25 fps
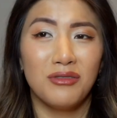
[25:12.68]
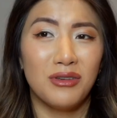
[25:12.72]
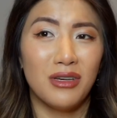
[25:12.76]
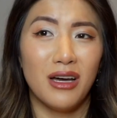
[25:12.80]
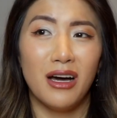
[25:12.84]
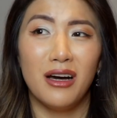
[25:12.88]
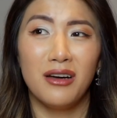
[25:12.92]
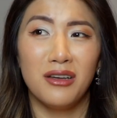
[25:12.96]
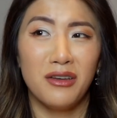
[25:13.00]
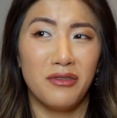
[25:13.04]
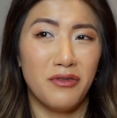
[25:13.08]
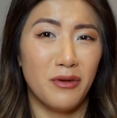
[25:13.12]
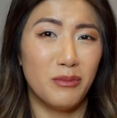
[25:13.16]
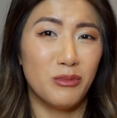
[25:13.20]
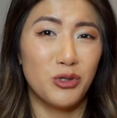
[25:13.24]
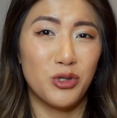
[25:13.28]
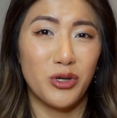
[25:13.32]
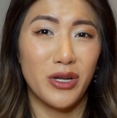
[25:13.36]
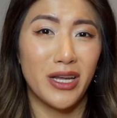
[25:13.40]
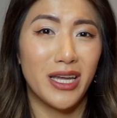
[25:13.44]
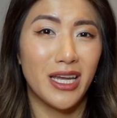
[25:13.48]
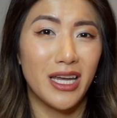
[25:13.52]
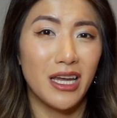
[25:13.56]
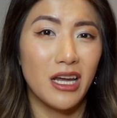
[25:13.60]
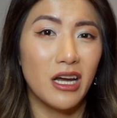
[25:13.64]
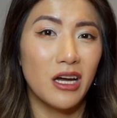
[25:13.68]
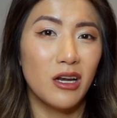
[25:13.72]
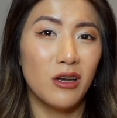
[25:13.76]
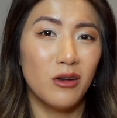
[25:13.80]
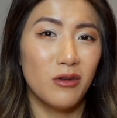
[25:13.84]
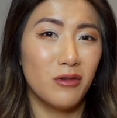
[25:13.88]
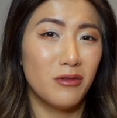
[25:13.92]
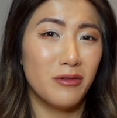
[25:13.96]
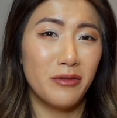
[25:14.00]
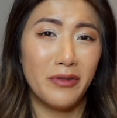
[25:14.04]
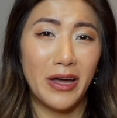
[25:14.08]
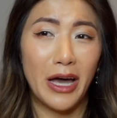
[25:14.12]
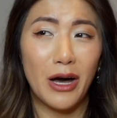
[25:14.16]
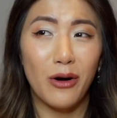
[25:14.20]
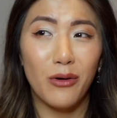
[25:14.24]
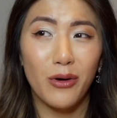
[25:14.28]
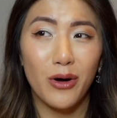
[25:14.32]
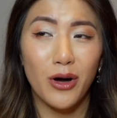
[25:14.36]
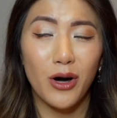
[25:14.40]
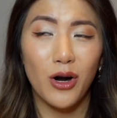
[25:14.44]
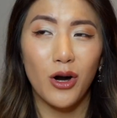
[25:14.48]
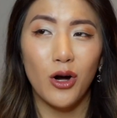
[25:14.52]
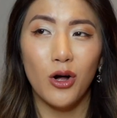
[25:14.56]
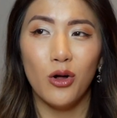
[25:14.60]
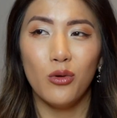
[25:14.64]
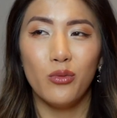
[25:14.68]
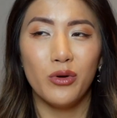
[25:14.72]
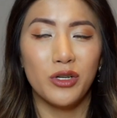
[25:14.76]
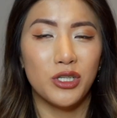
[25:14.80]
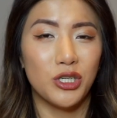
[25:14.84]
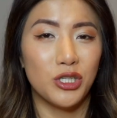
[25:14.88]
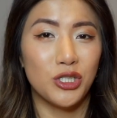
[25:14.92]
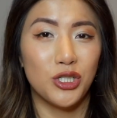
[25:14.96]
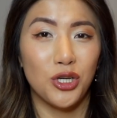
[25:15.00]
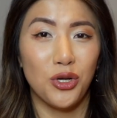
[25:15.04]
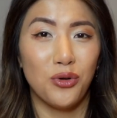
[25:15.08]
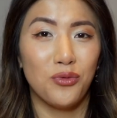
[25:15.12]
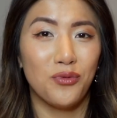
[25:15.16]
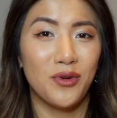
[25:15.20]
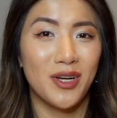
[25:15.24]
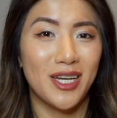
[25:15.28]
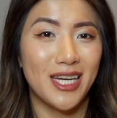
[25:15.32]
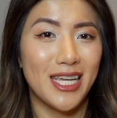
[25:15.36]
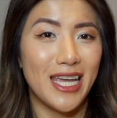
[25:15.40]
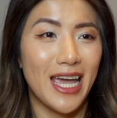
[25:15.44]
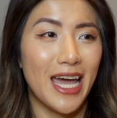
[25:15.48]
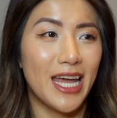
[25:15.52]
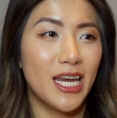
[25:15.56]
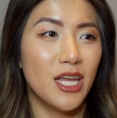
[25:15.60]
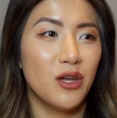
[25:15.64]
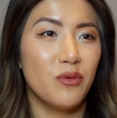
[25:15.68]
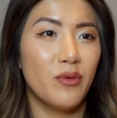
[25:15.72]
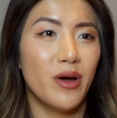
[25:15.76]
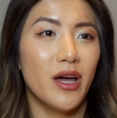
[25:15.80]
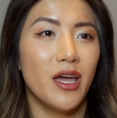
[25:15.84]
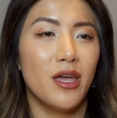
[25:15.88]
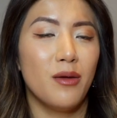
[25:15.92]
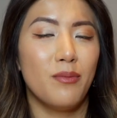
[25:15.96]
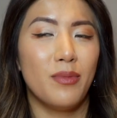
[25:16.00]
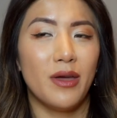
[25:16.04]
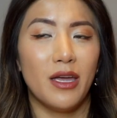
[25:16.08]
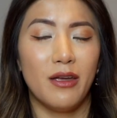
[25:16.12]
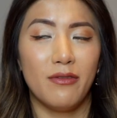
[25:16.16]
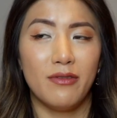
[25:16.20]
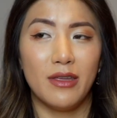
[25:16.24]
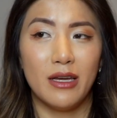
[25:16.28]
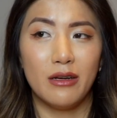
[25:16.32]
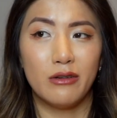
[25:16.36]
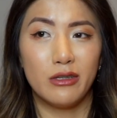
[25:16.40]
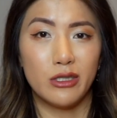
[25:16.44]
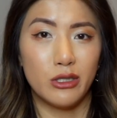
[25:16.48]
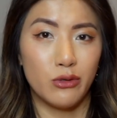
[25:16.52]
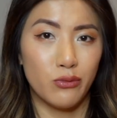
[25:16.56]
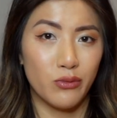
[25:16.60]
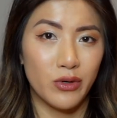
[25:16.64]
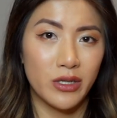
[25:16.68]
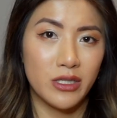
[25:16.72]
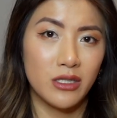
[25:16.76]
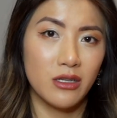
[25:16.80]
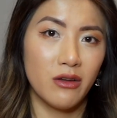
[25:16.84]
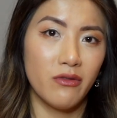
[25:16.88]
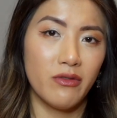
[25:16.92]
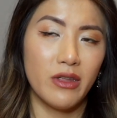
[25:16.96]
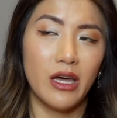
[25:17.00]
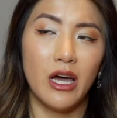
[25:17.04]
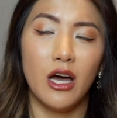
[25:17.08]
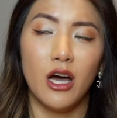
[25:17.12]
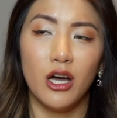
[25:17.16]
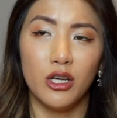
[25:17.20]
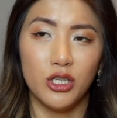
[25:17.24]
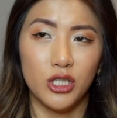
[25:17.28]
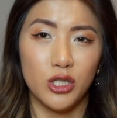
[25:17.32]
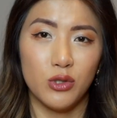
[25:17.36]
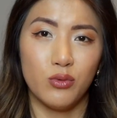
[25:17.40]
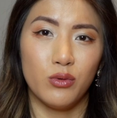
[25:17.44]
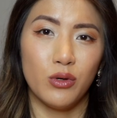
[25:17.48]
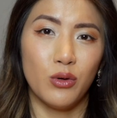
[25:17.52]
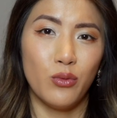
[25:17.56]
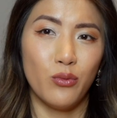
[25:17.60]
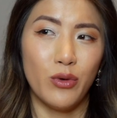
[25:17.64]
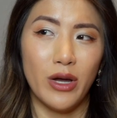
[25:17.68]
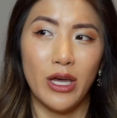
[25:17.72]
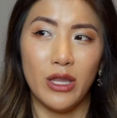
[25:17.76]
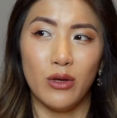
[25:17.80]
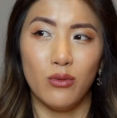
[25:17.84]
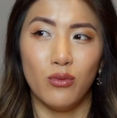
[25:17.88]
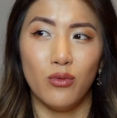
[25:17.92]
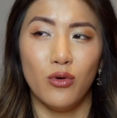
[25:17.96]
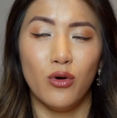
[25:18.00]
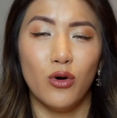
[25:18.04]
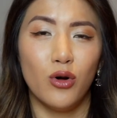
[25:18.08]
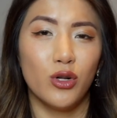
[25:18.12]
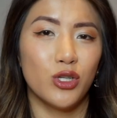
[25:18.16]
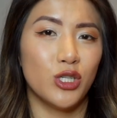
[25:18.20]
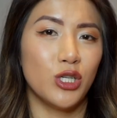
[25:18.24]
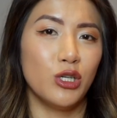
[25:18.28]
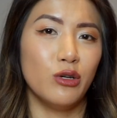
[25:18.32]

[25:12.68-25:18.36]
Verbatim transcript: uh, if I'm drinking a lot of alcohol, which I don't really anyway, but if there is a risk of that, I just wouldn't wear the watch.